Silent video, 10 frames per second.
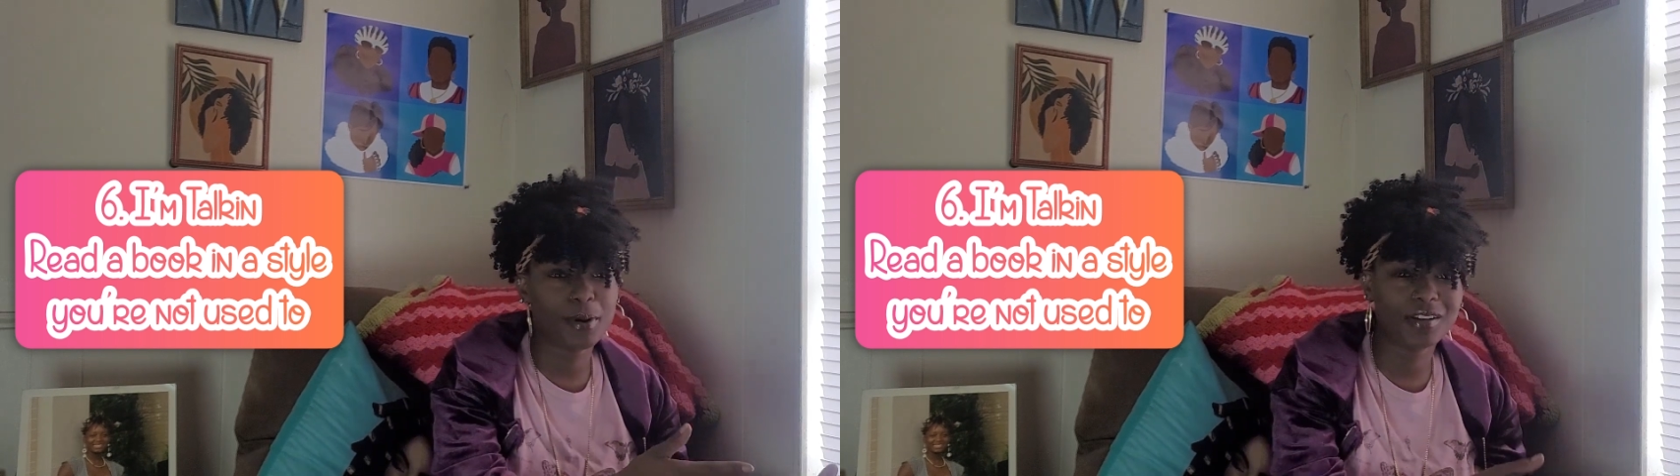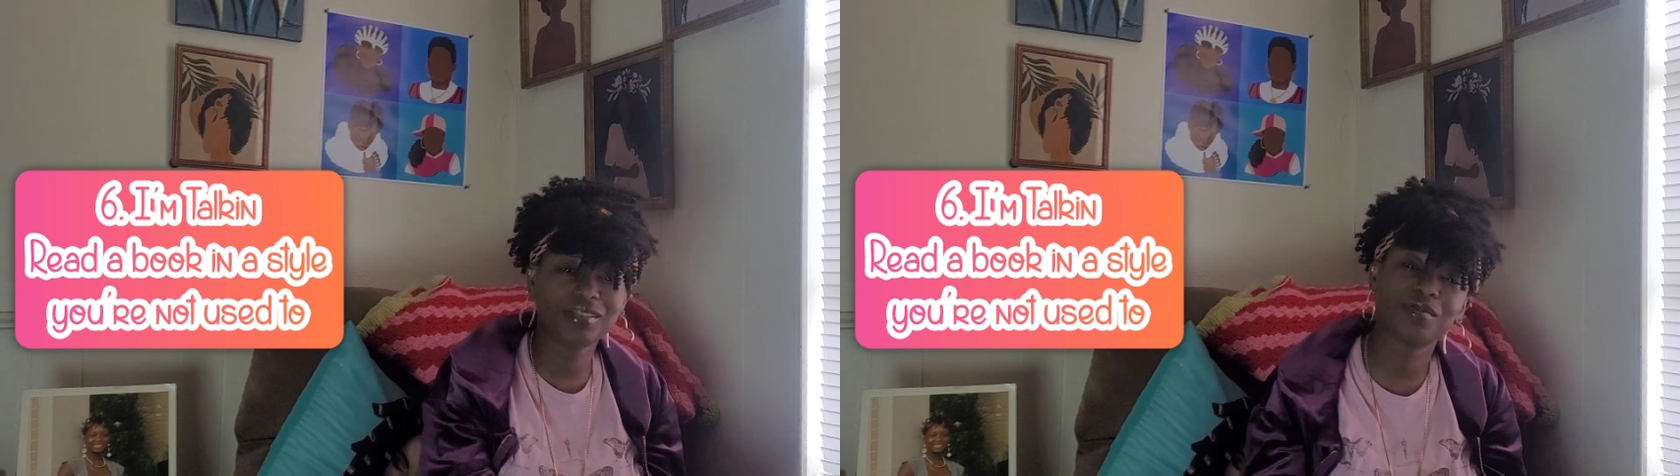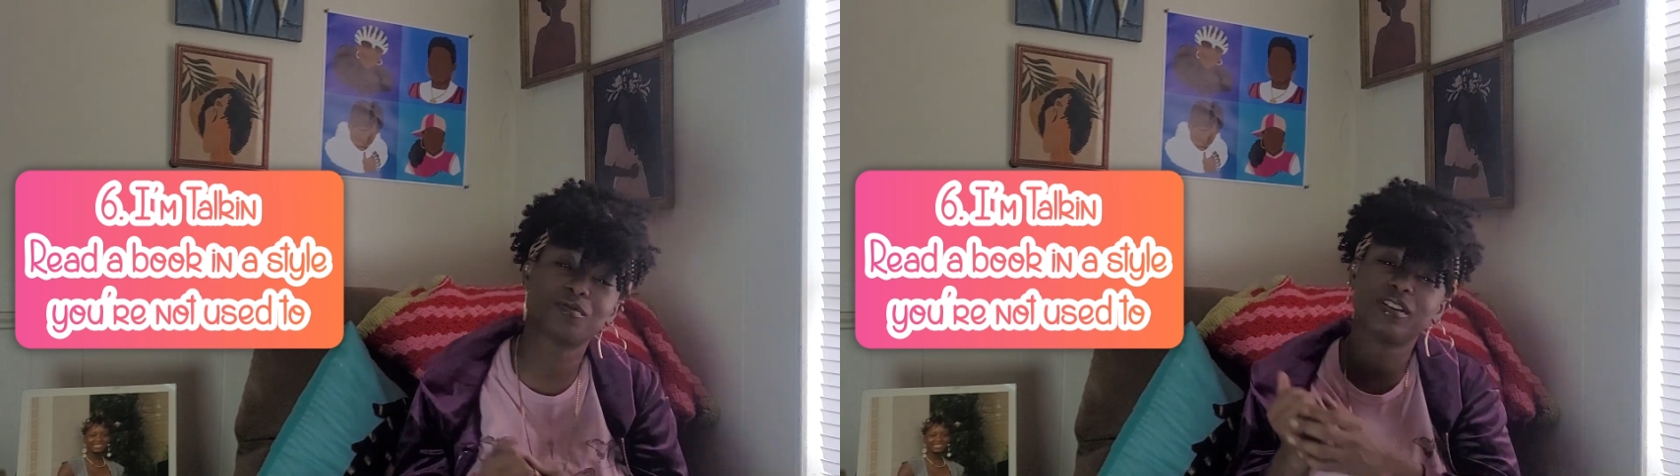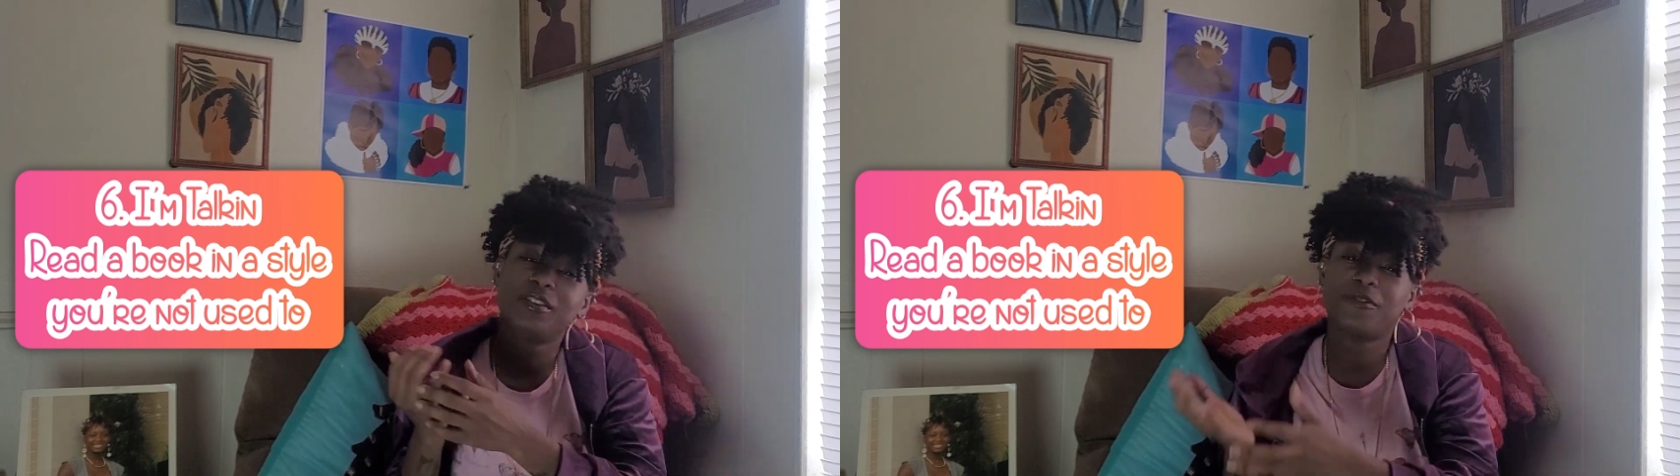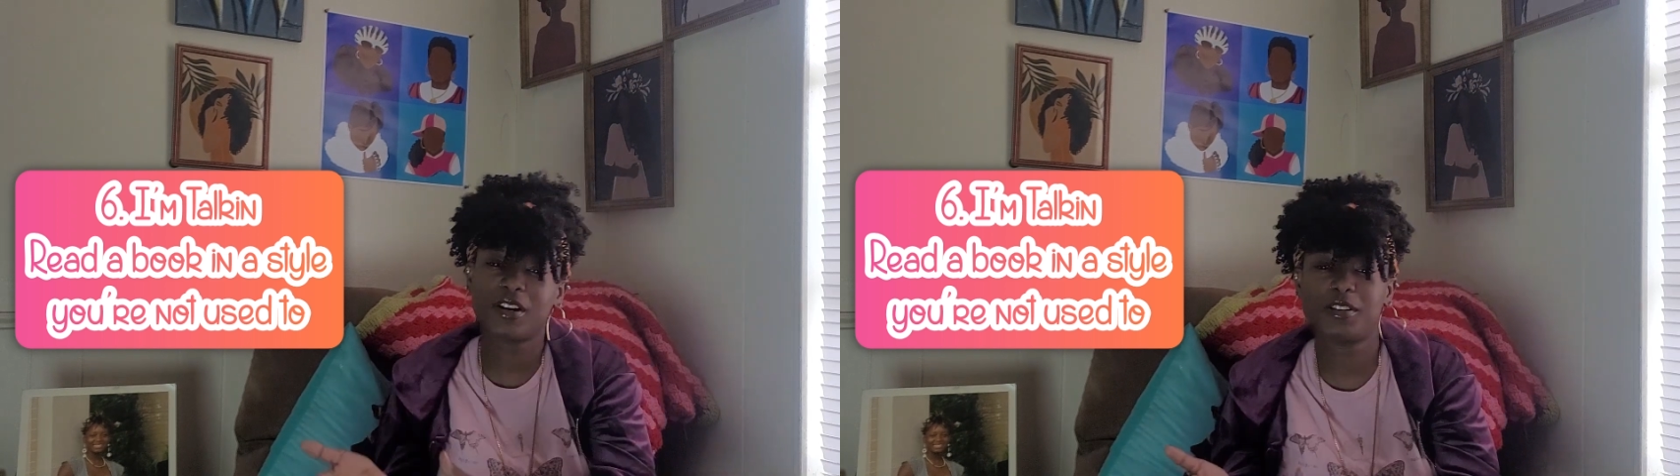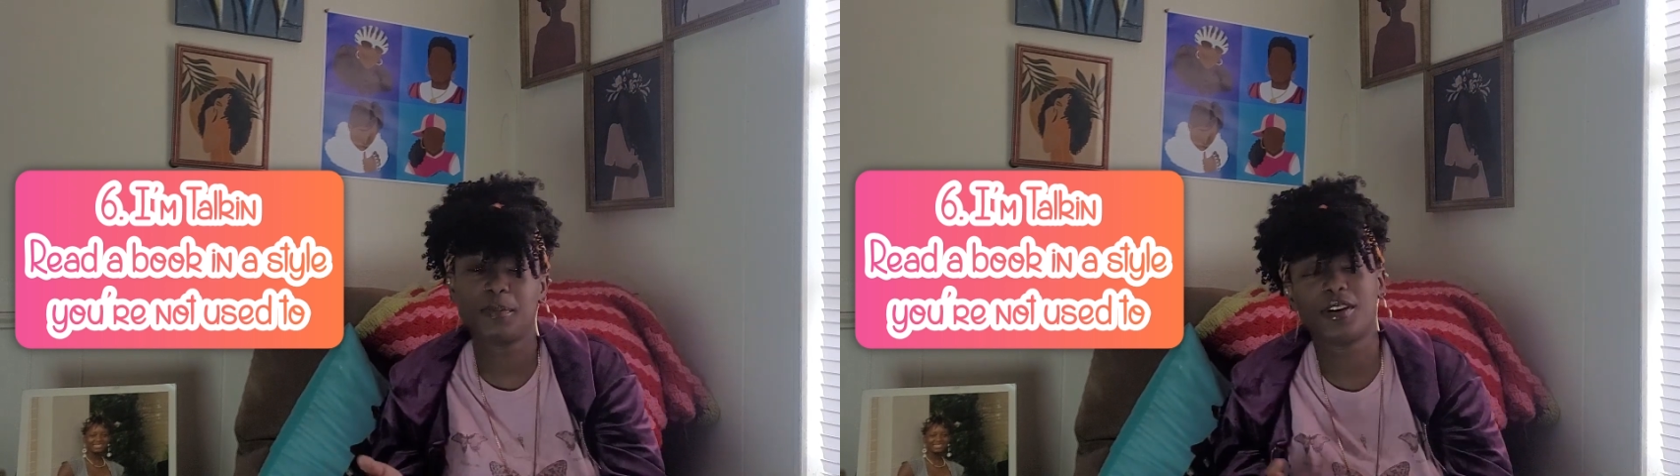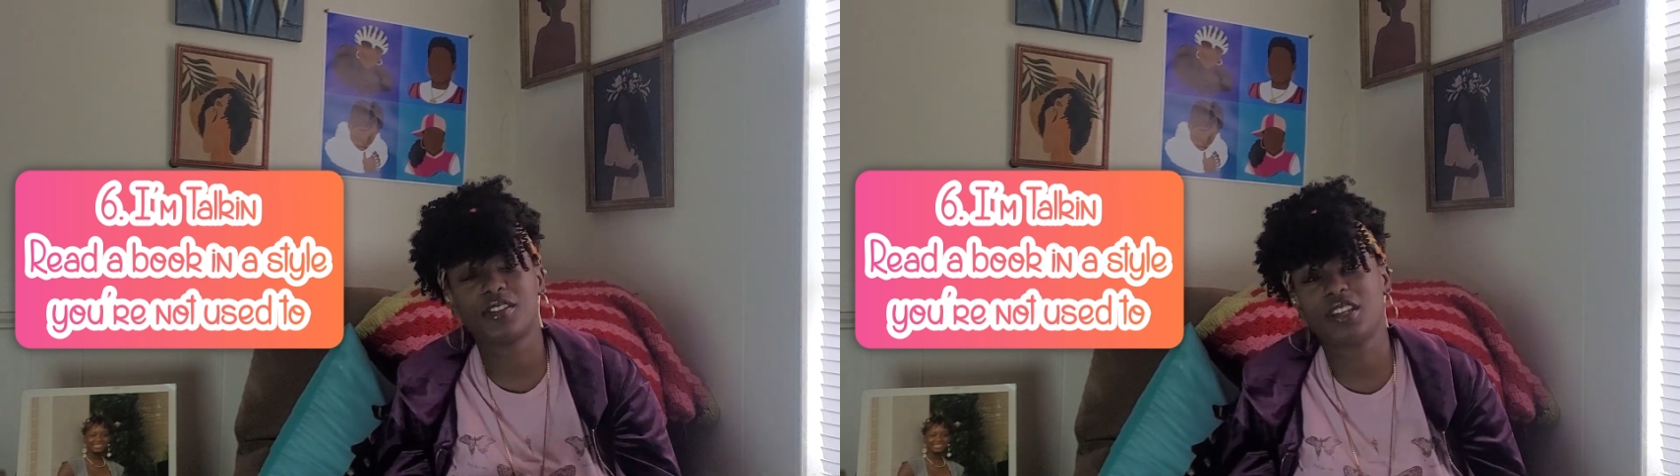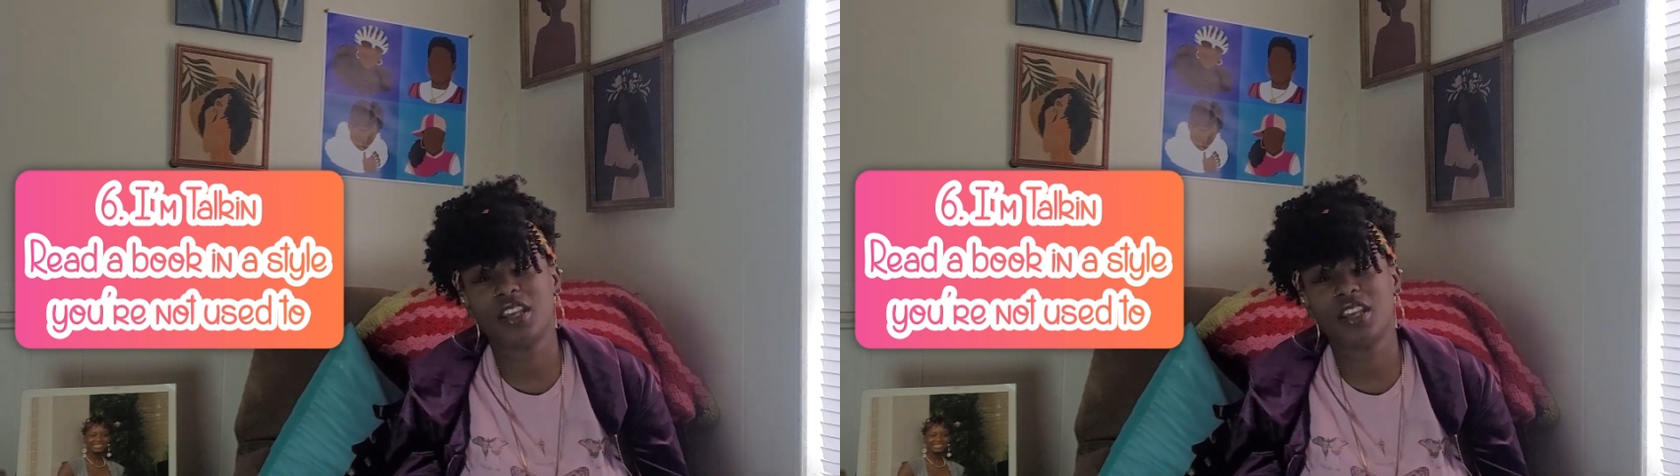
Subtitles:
person, read first person.